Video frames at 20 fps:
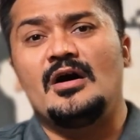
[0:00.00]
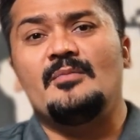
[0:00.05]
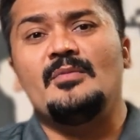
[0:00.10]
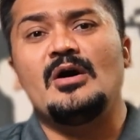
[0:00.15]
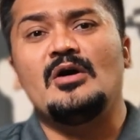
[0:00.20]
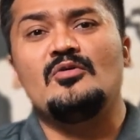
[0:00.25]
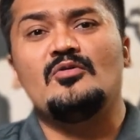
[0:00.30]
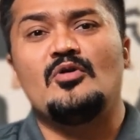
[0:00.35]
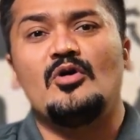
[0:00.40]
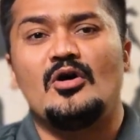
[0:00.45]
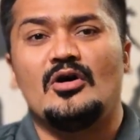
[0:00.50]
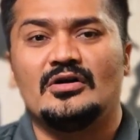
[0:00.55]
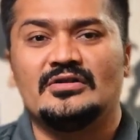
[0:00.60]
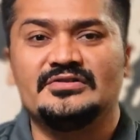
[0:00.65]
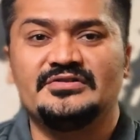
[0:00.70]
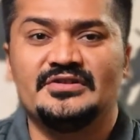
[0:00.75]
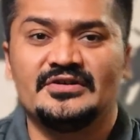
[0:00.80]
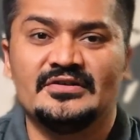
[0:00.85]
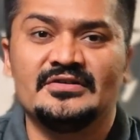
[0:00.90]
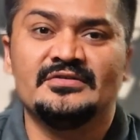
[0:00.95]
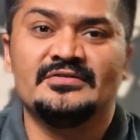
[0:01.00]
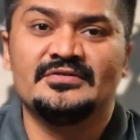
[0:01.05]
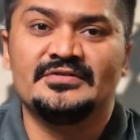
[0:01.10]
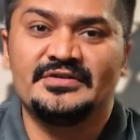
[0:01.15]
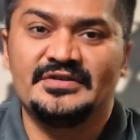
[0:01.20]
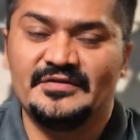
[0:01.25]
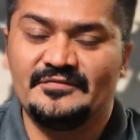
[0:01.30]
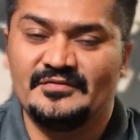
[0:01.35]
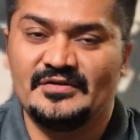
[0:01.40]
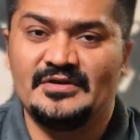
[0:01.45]
above all the
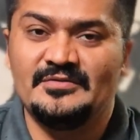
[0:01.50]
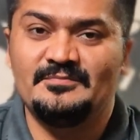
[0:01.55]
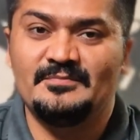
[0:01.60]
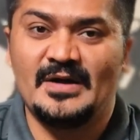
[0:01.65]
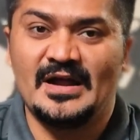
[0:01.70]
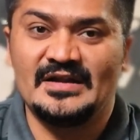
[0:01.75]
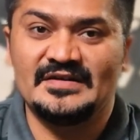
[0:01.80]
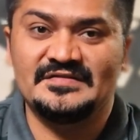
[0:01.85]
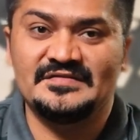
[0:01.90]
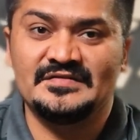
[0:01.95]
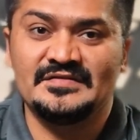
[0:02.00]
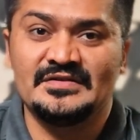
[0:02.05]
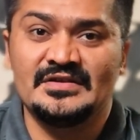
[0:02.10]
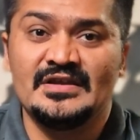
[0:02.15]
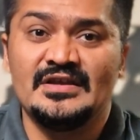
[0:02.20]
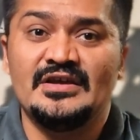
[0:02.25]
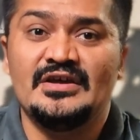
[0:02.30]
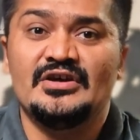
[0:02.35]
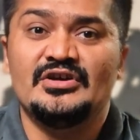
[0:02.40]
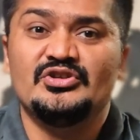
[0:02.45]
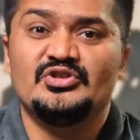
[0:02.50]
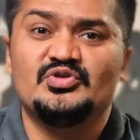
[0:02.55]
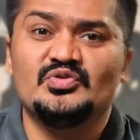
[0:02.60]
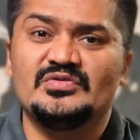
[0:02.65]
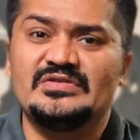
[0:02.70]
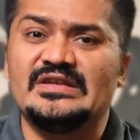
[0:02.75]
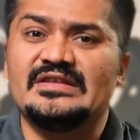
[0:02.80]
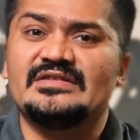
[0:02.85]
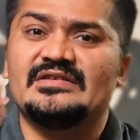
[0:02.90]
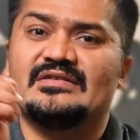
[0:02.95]
different parts.
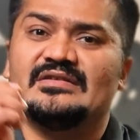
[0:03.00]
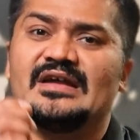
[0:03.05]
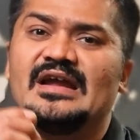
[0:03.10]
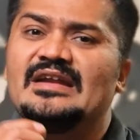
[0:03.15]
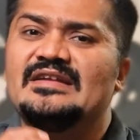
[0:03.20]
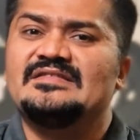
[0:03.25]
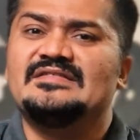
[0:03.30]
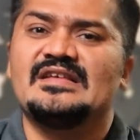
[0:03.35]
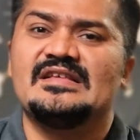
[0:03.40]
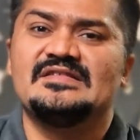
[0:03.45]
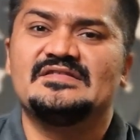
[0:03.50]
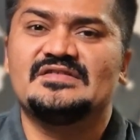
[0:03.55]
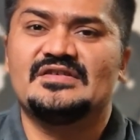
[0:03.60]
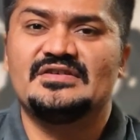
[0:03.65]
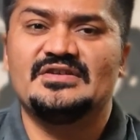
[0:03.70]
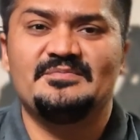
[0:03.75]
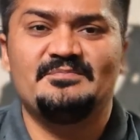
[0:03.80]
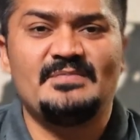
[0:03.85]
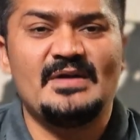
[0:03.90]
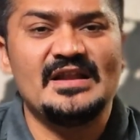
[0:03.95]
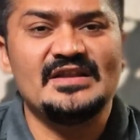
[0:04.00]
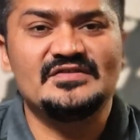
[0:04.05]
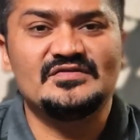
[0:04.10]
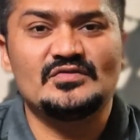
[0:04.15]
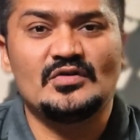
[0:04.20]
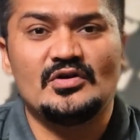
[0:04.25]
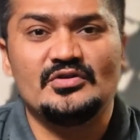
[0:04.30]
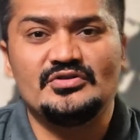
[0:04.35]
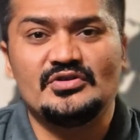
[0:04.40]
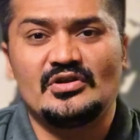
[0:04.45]
Choosing the right sensor depends
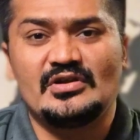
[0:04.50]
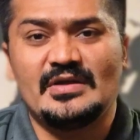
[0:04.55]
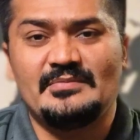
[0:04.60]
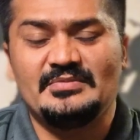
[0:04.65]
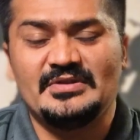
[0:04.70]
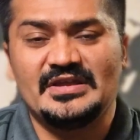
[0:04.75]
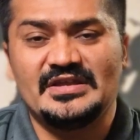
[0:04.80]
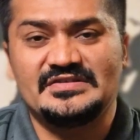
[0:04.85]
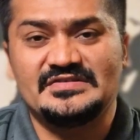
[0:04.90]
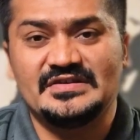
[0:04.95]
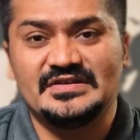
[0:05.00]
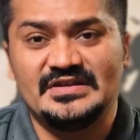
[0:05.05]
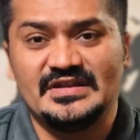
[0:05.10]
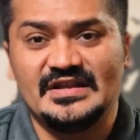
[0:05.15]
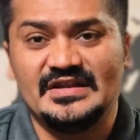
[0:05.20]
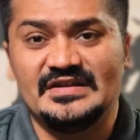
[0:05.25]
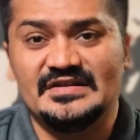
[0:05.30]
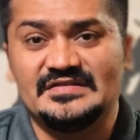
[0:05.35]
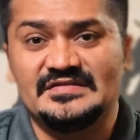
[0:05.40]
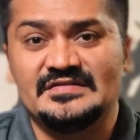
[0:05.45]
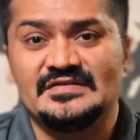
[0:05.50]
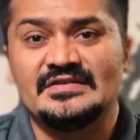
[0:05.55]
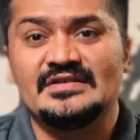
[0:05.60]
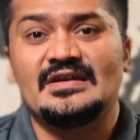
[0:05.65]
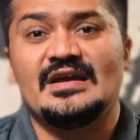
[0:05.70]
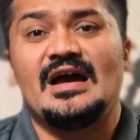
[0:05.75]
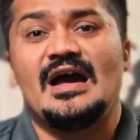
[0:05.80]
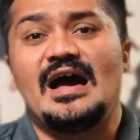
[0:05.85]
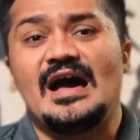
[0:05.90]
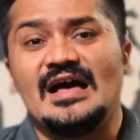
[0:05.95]
on your application needs.
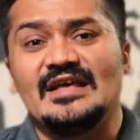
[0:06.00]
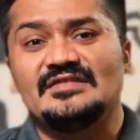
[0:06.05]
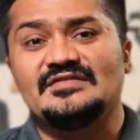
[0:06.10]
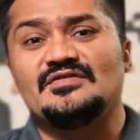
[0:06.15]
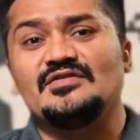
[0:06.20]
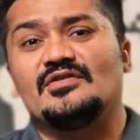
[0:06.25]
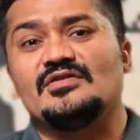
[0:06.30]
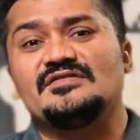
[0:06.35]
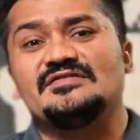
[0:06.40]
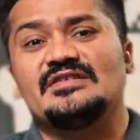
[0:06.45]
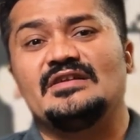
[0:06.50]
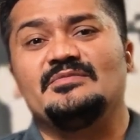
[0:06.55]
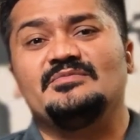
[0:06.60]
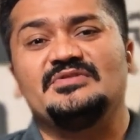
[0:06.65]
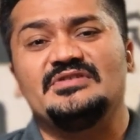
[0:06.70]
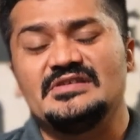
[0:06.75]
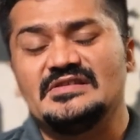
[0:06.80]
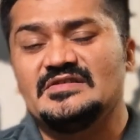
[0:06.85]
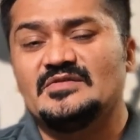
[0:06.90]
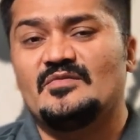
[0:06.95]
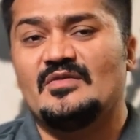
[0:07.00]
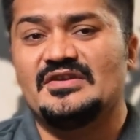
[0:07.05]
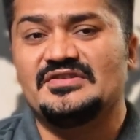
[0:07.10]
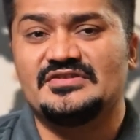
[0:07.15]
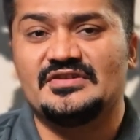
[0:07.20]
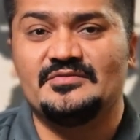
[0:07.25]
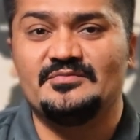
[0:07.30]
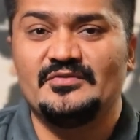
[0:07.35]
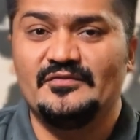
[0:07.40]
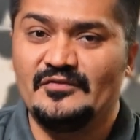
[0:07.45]
Ask yourself this
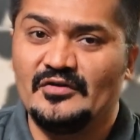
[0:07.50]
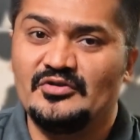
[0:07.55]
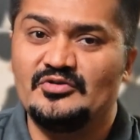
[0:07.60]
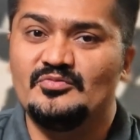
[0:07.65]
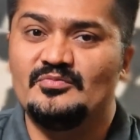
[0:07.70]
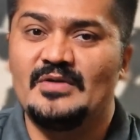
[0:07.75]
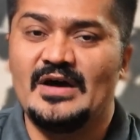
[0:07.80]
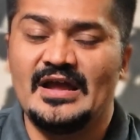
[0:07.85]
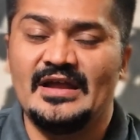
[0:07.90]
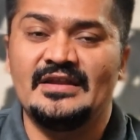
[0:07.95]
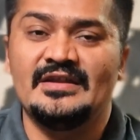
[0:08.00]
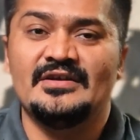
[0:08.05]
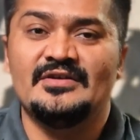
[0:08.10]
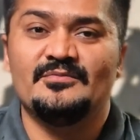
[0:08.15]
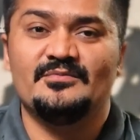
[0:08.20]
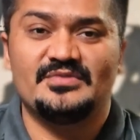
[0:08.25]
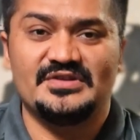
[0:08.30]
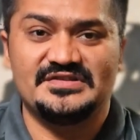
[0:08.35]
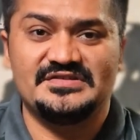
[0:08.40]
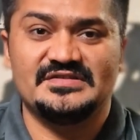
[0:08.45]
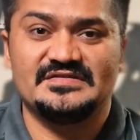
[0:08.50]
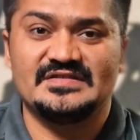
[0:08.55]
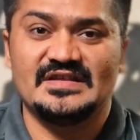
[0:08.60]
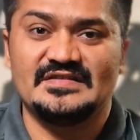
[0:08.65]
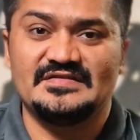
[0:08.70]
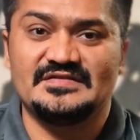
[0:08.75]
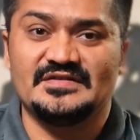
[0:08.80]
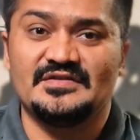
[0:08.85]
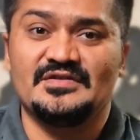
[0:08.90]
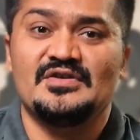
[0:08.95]
question before you buy pressure
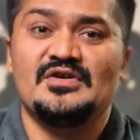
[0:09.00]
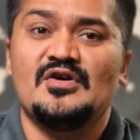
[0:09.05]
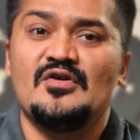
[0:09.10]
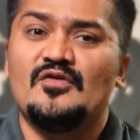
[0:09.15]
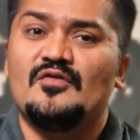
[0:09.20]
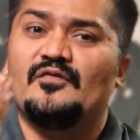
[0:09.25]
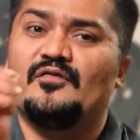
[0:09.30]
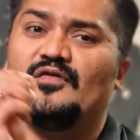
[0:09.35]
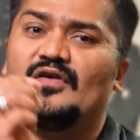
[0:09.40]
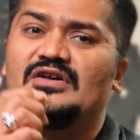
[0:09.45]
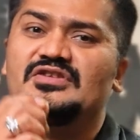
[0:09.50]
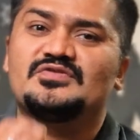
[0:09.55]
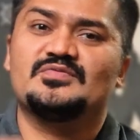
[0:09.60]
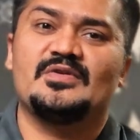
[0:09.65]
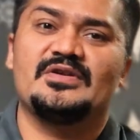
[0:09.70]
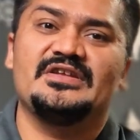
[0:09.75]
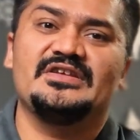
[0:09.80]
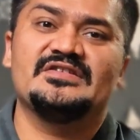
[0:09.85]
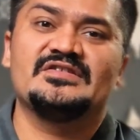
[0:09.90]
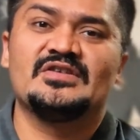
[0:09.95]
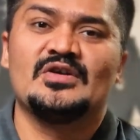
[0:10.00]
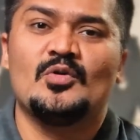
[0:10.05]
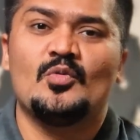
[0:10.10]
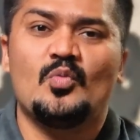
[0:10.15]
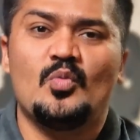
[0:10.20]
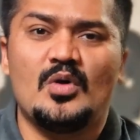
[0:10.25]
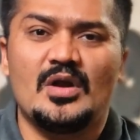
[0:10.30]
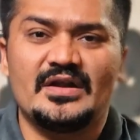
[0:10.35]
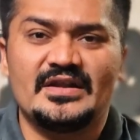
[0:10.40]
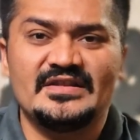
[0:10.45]
sensor. First one is
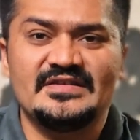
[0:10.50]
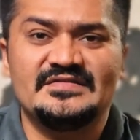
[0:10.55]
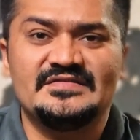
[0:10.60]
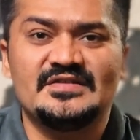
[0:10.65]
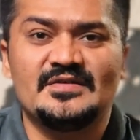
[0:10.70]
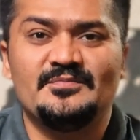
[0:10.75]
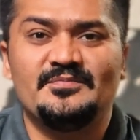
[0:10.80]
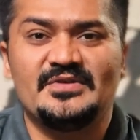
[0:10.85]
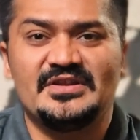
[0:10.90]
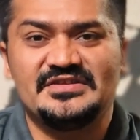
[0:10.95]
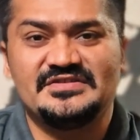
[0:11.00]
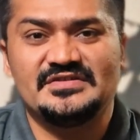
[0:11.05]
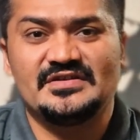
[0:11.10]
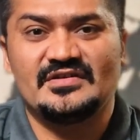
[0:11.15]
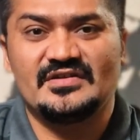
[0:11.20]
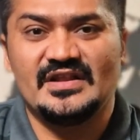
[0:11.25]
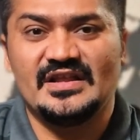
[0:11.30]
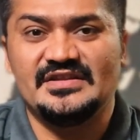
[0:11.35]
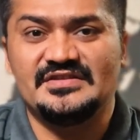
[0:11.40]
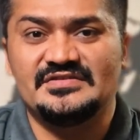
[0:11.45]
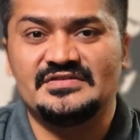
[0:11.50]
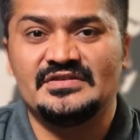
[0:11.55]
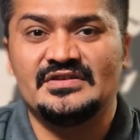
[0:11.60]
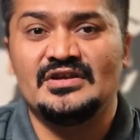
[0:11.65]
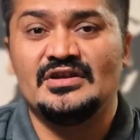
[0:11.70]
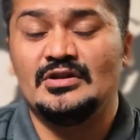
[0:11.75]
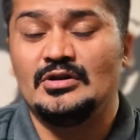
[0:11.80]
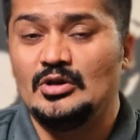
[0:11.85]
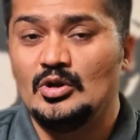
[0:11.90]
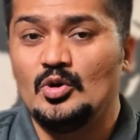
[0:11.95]
what is the pressure range,
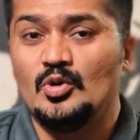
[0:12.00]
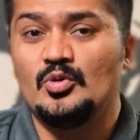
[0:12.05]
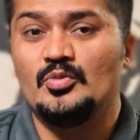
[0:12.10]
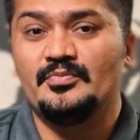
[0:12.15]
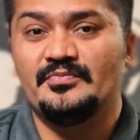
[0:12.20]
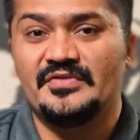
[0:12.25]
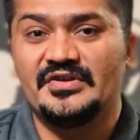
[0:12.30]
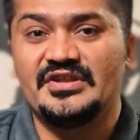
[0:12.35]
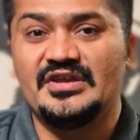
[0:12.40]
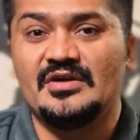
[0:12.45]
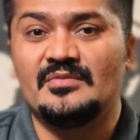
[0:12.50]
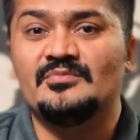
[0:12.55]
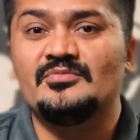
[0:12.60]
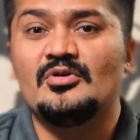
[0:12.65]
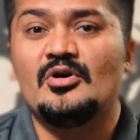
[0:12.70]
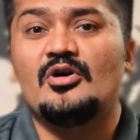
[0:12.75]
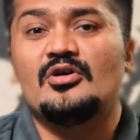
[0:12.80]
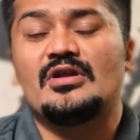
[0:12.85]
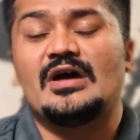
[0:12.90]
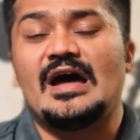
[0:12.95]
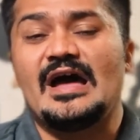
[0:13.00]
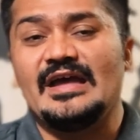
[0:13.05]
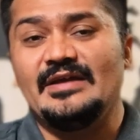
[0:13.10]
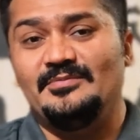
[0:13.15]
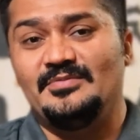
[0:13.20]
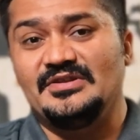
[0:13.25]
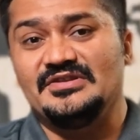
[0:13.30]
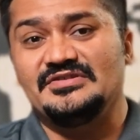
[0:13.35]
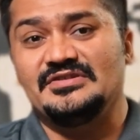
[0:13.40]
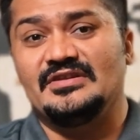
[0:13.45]
low, medium or high
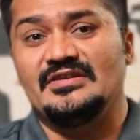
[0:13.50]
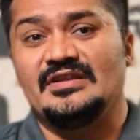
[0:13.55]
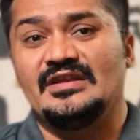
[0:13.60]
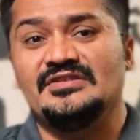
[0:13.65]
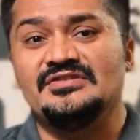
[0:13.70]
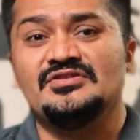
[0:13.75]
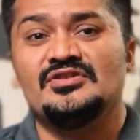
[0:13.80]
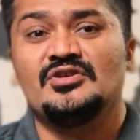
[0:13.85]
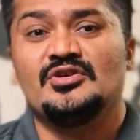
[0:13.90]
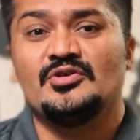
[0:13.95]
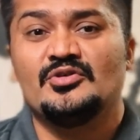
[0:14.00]
pressure range,